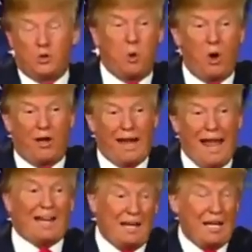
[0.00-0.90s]
in
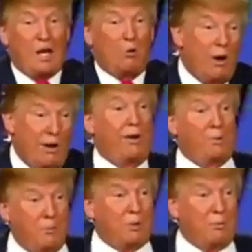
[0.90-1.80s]
Canada and can't run here. I mean,
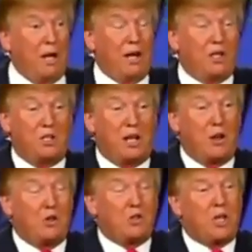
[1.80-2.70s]
to be honest, a lot of
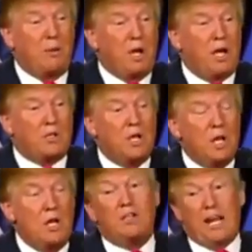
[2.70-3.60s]
those same guys.
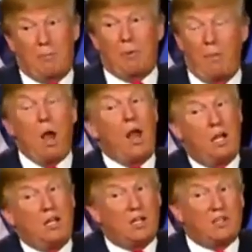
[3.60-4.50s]
He got a problem. He
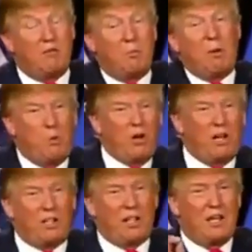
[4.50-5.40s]
does have a problem. We'll get to
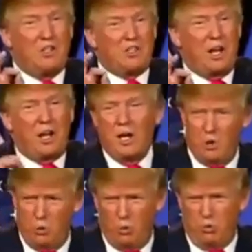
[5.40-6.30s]
that in a second.
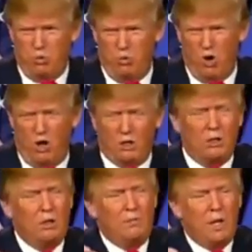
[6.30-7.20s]
We'll hold it.
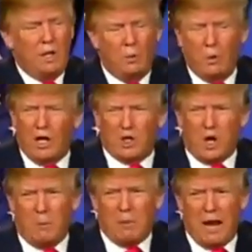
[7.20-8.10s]
We're going to talk
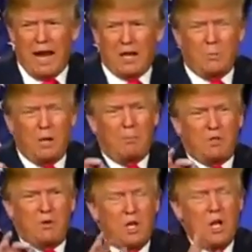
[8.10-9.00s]
about anchor babies
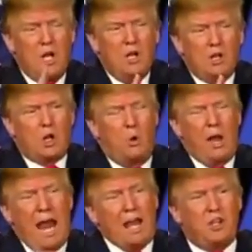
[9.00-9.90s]
first. So we
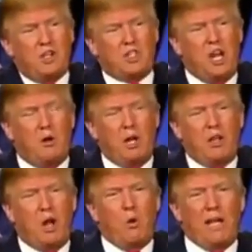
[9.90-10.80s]
had this theory
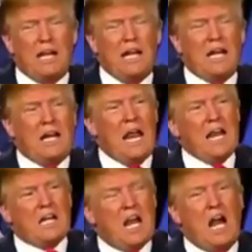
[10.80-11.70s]
that we needed a
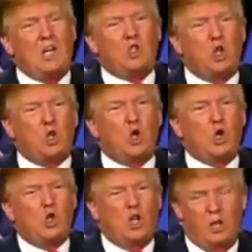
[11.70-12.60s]

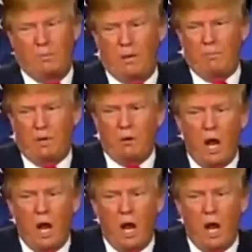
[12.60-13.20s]
constitutional amendment, right?